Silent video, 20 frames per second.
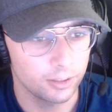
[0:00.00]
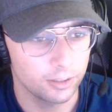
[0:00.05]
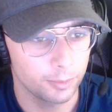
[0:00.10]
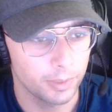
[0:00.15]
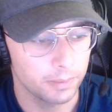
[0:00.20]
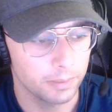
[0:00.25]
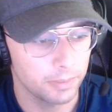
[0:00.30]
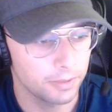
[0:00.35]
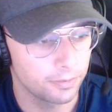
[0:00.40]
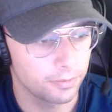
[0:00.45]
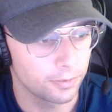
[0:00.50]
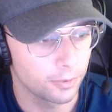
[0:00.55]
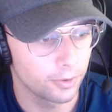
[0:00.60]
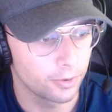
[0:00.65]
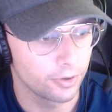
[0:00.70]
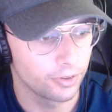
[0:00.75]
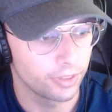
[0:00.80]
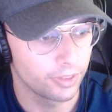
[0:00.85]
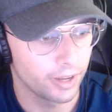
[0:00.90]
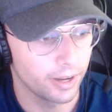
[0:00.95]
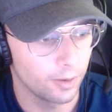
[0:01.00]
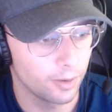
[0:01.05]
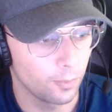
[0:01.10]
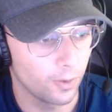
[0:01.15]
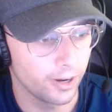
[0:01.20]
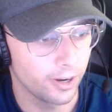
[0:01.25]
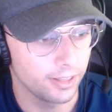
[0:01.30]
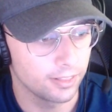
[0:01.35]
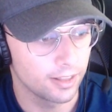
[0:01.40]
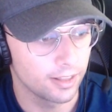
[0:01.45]
bit before that
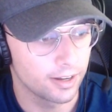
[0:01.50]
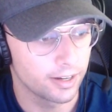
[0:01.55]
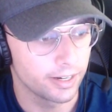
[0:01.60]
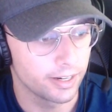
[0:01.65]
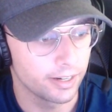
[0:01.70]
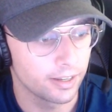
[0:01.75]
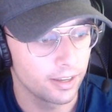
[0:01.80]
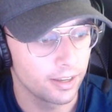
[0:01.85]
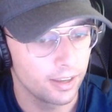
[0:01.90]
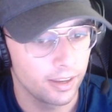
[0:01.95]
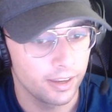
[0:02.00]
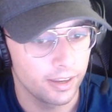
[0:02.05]
white line.